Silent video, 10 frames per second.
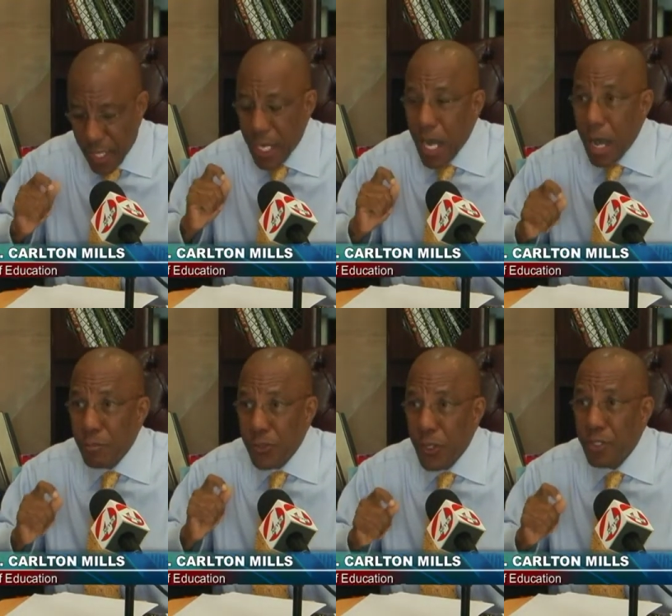
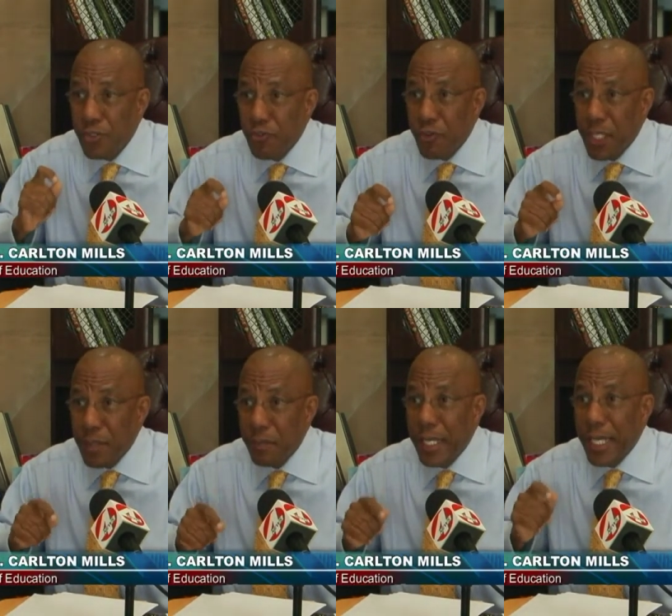comes on
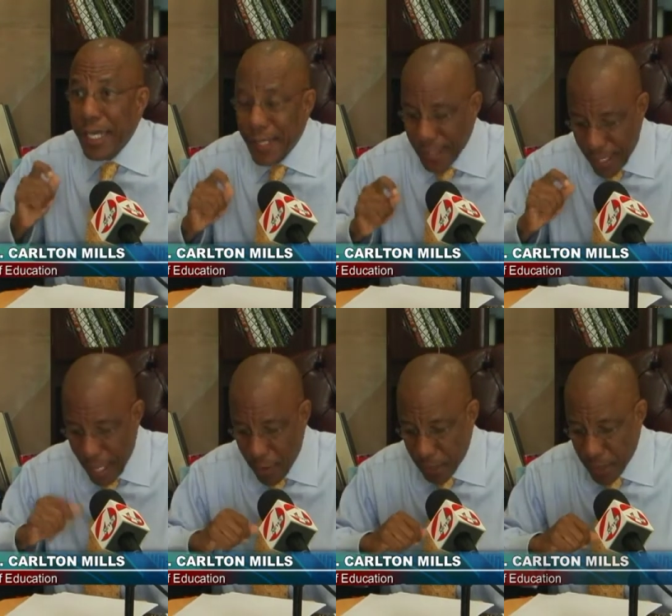stream in the
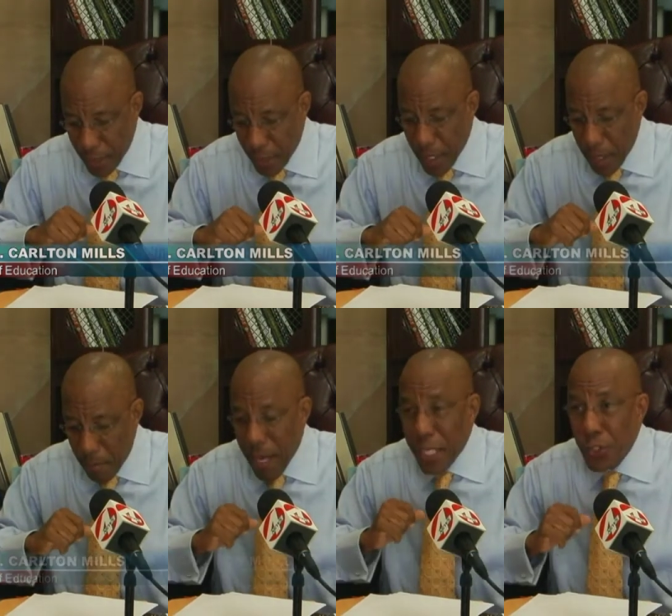Caribbean
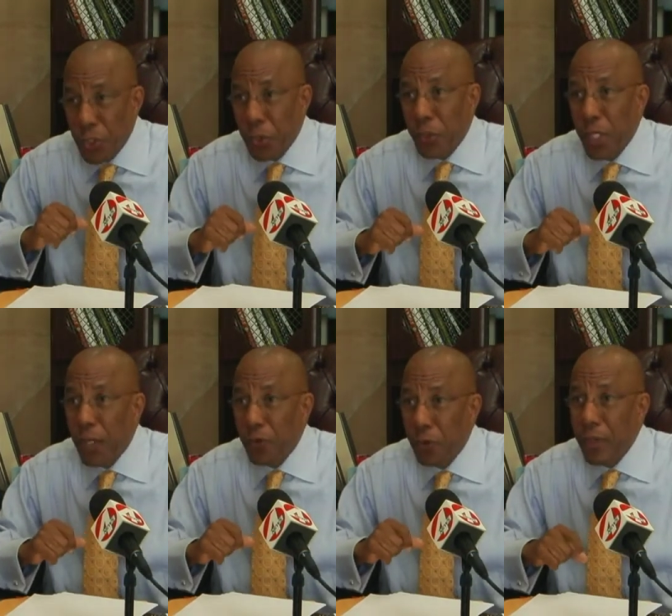by June
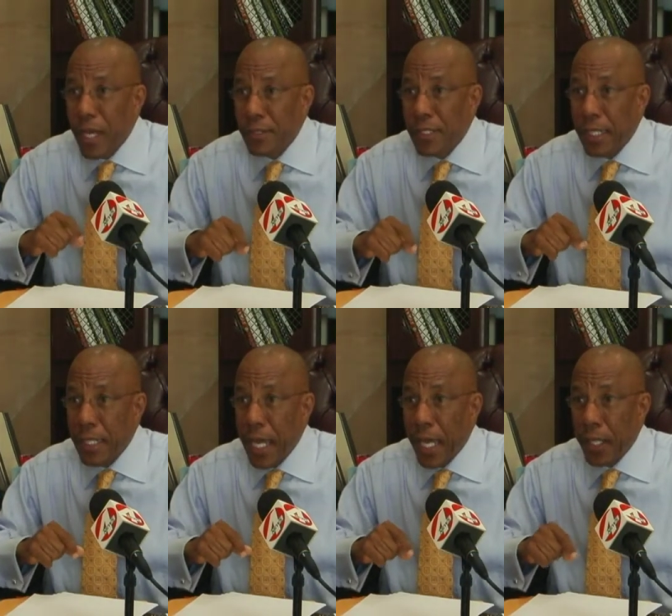
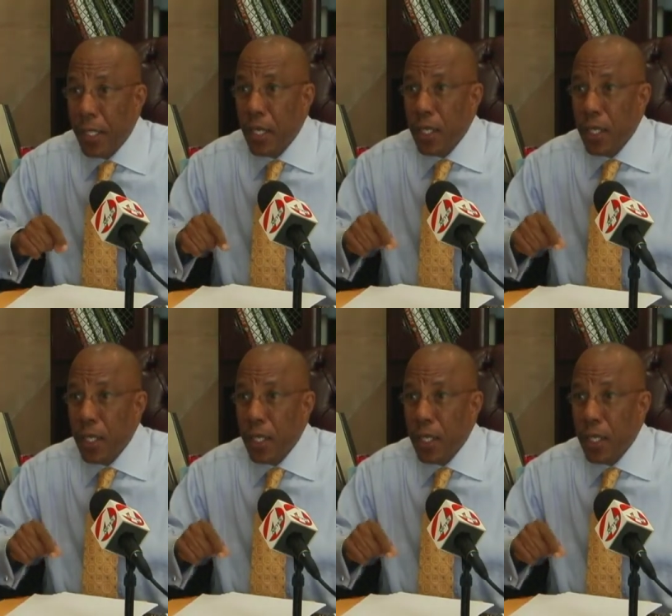2009.